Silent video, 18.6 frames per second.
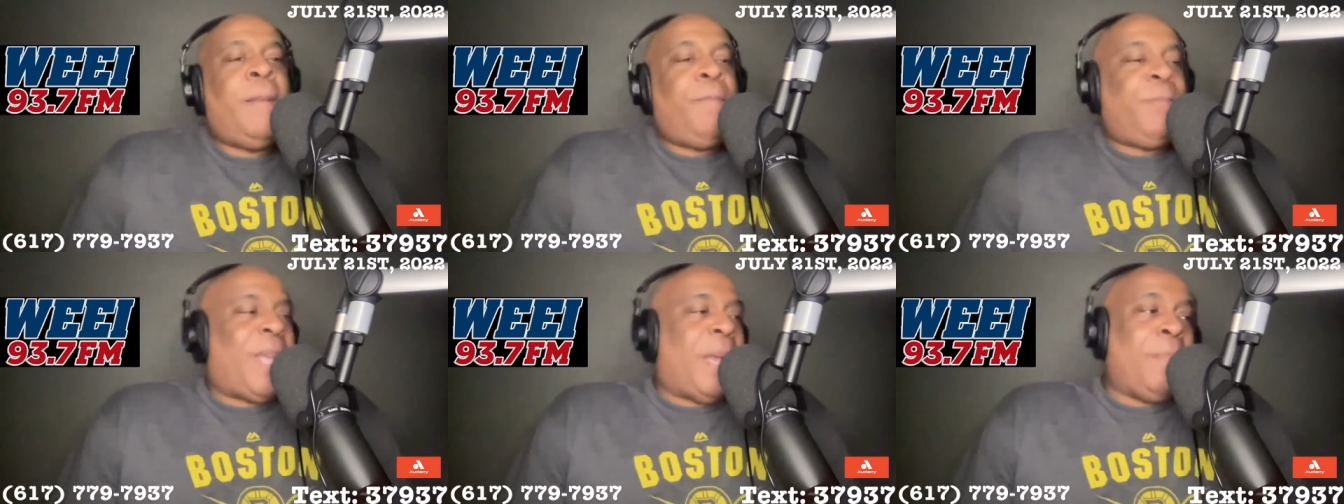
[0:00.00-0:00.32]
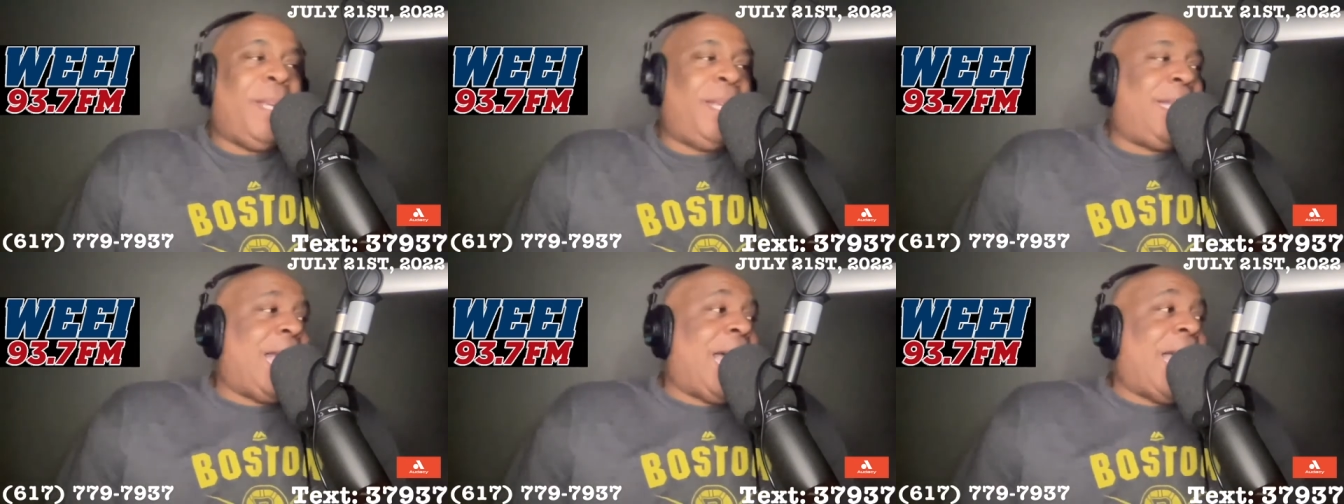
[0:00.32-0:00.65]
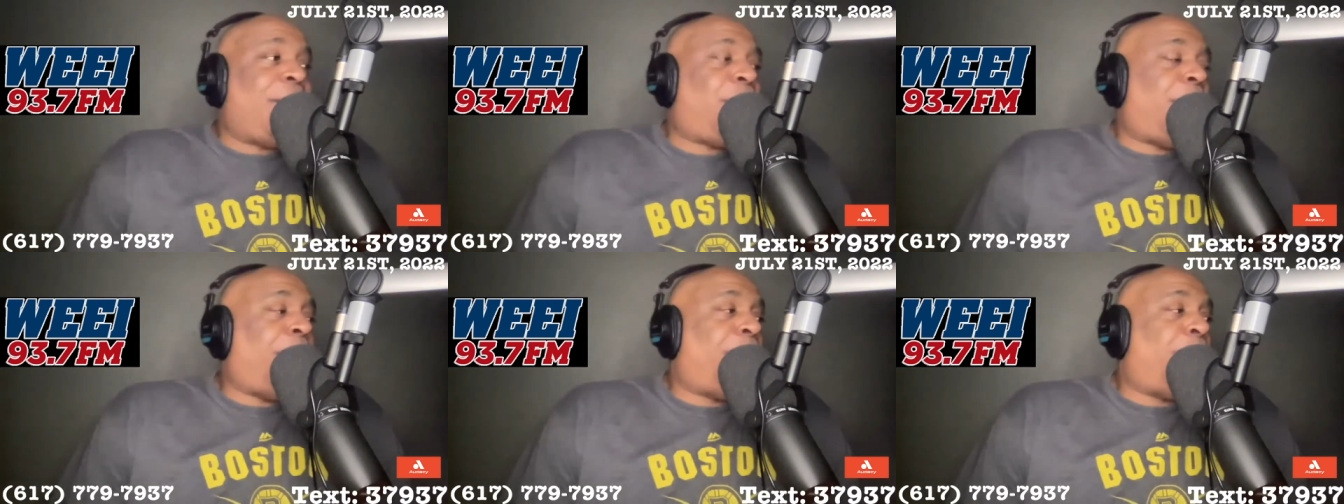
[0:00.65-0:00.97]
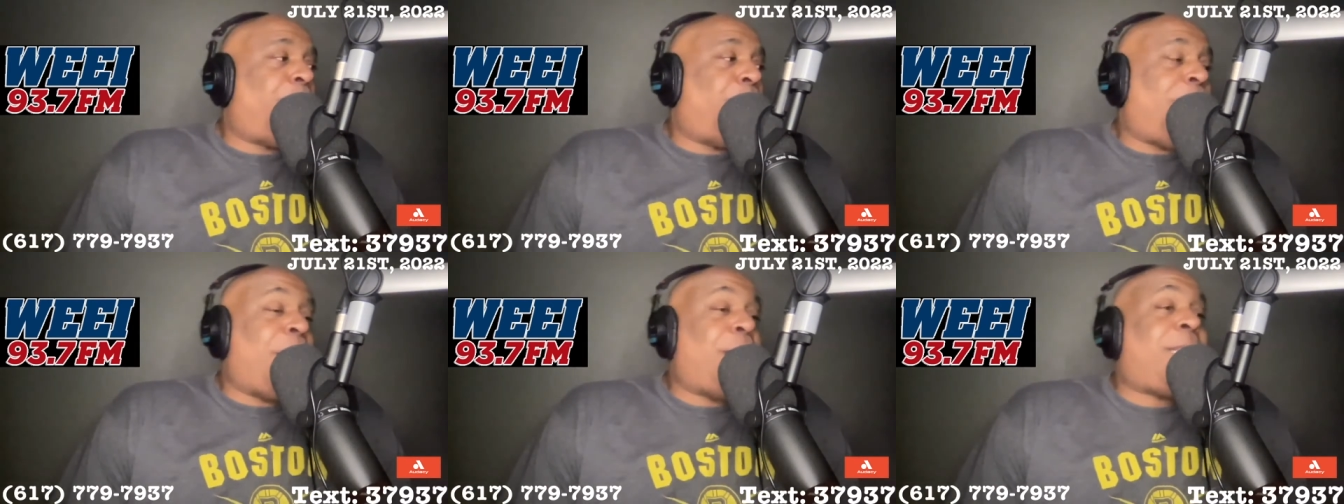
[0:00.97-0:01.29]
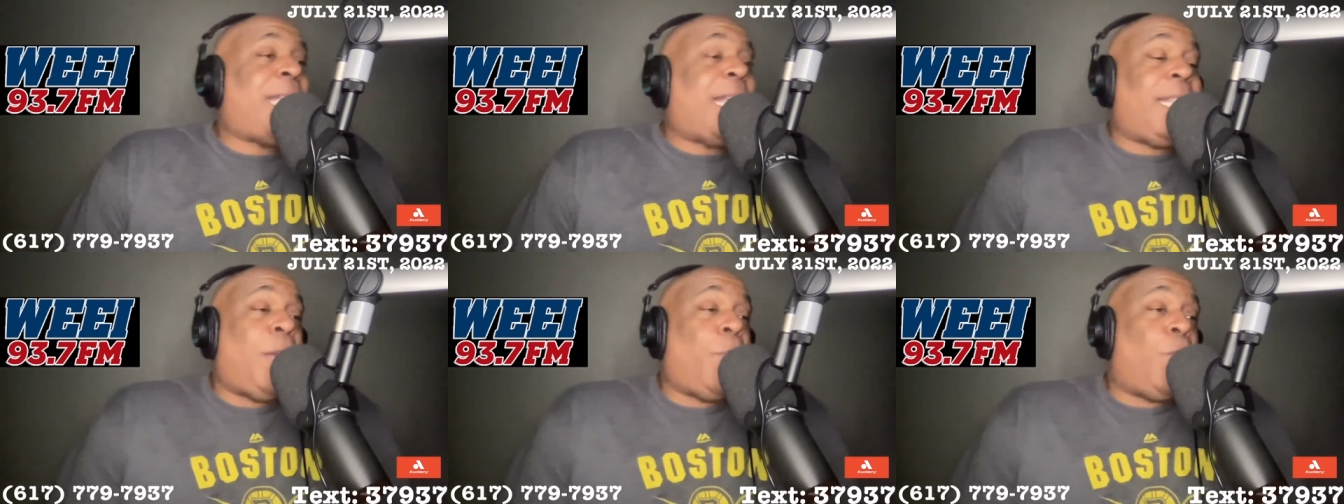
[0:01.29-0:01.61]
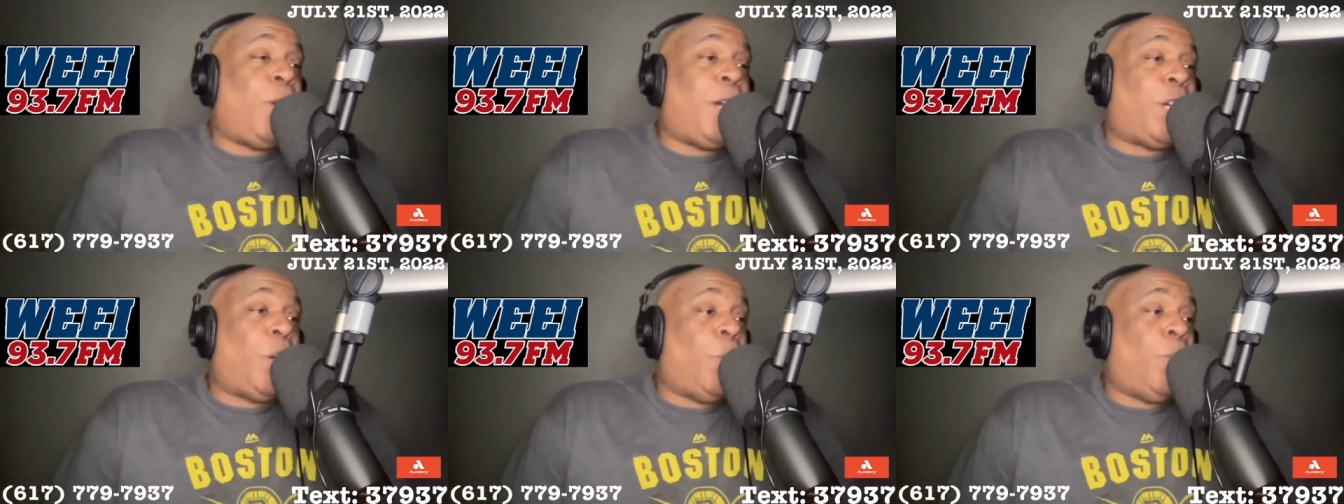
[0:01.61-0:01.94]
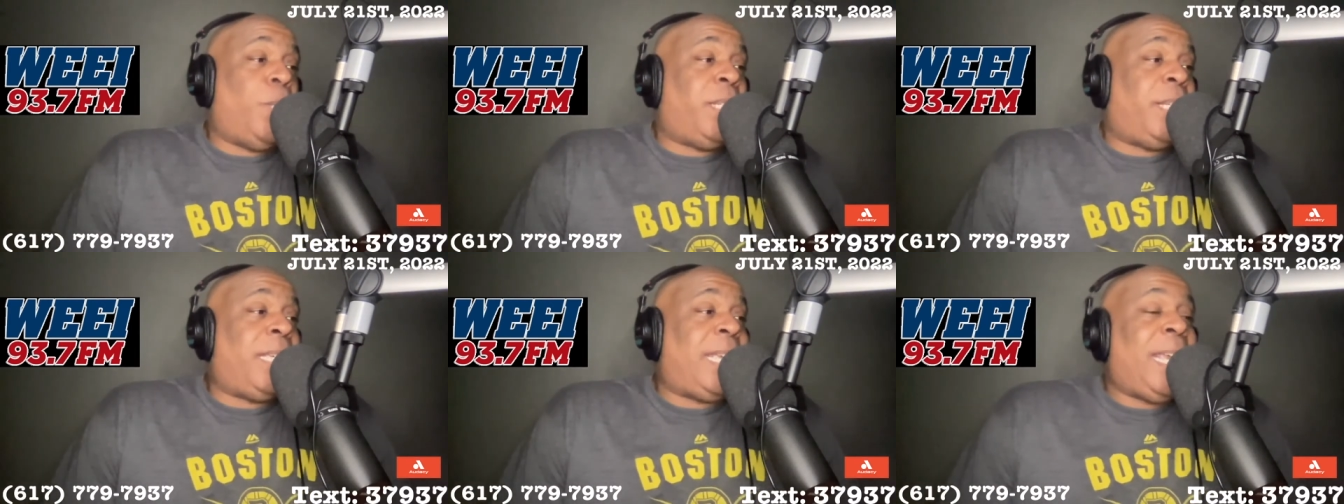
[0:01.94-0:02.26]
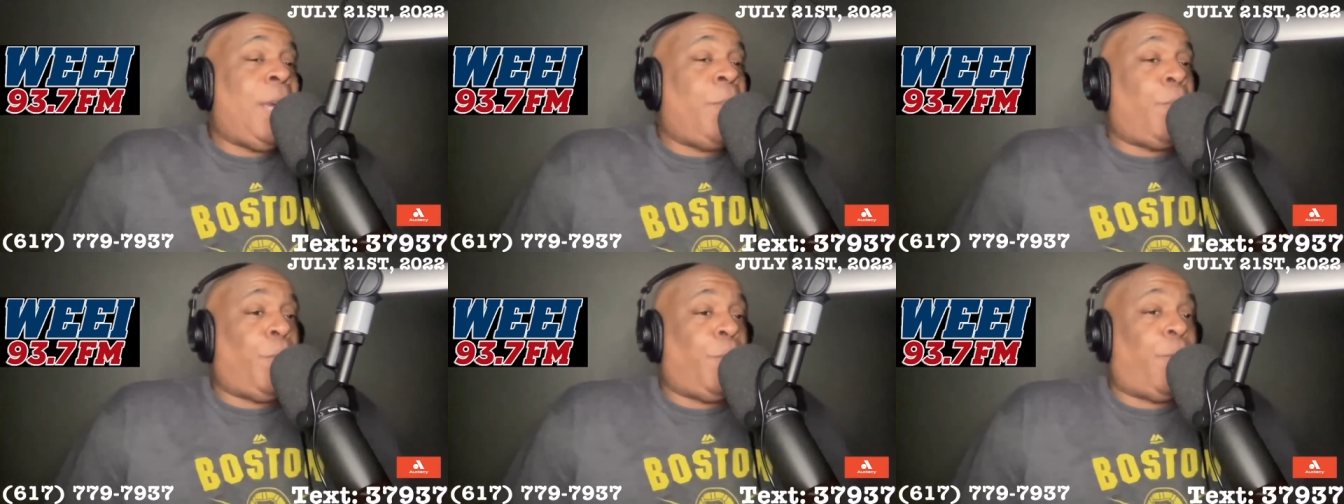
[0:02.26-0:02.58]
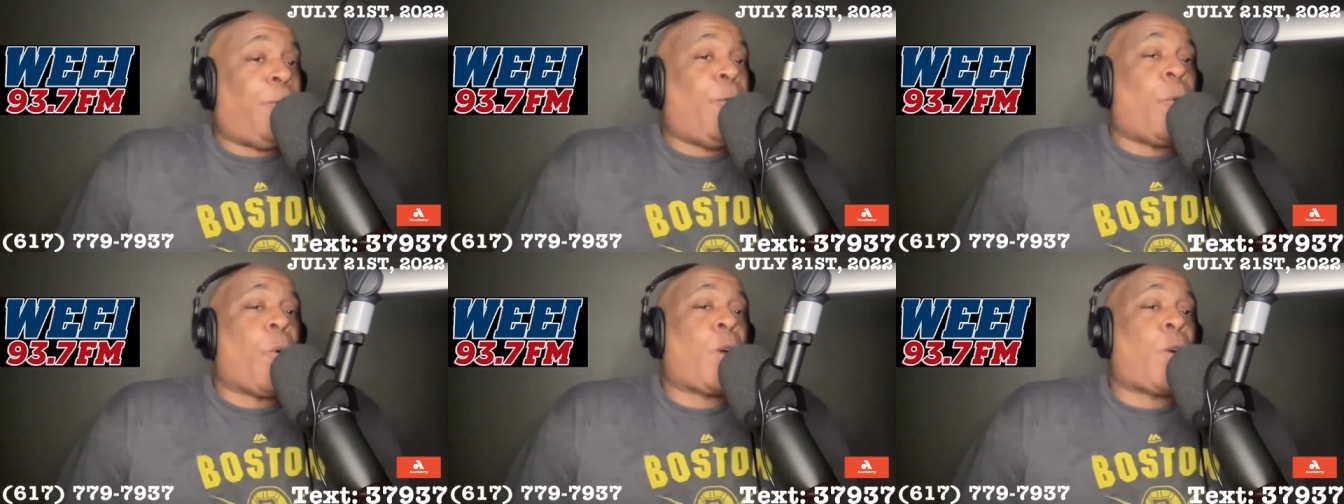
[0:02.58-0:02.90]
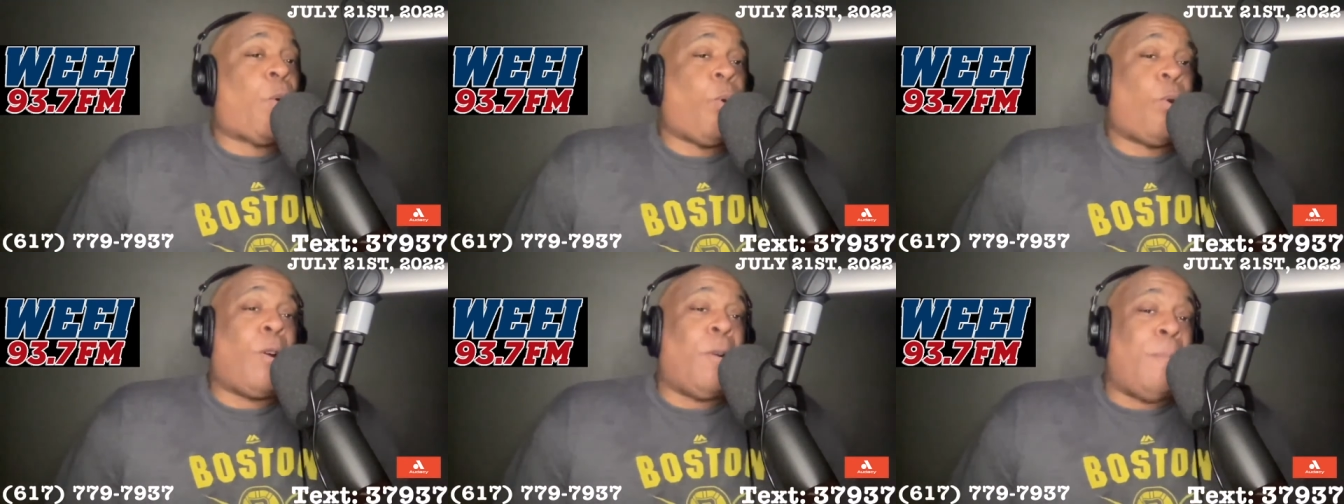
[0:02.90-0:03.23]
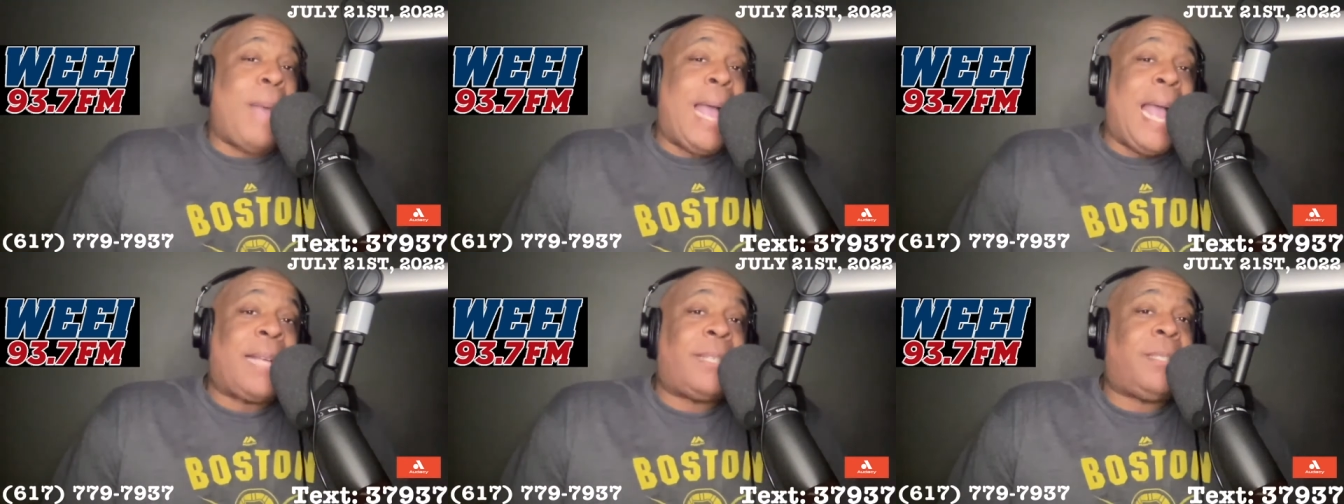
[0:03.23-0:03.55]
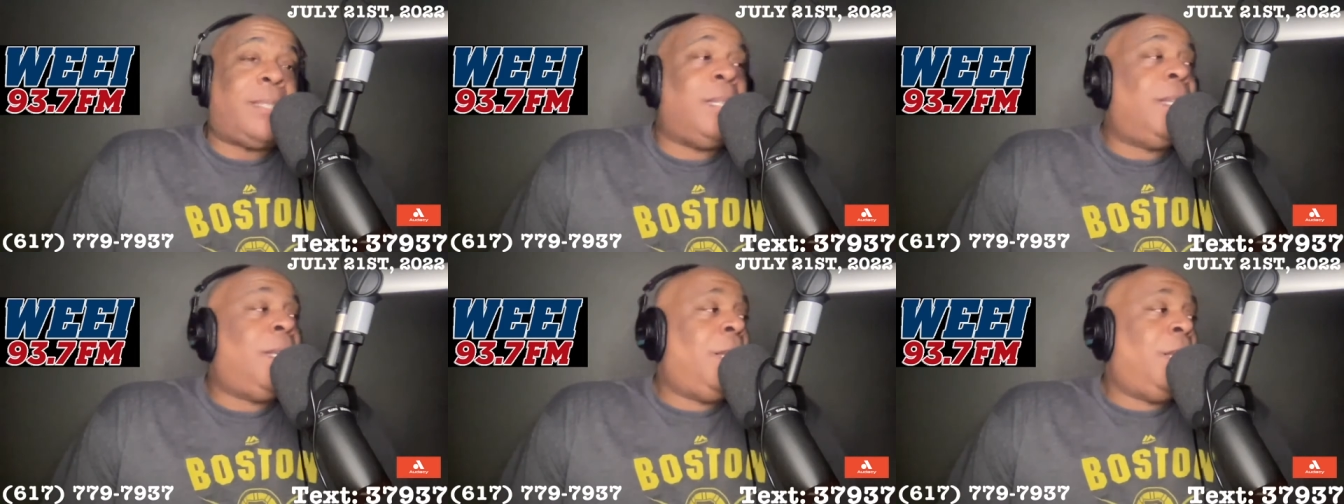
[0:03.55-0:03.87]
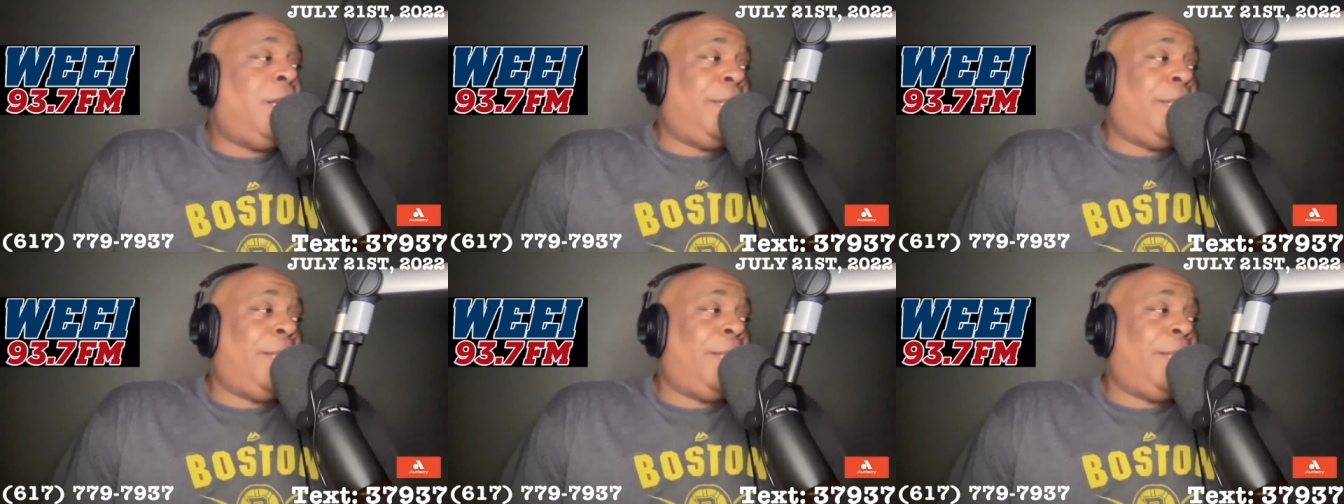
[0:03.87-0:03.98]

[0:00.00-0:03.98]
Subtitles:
I mean, gosh, they say they want to go into camp with 4 quarterbacks.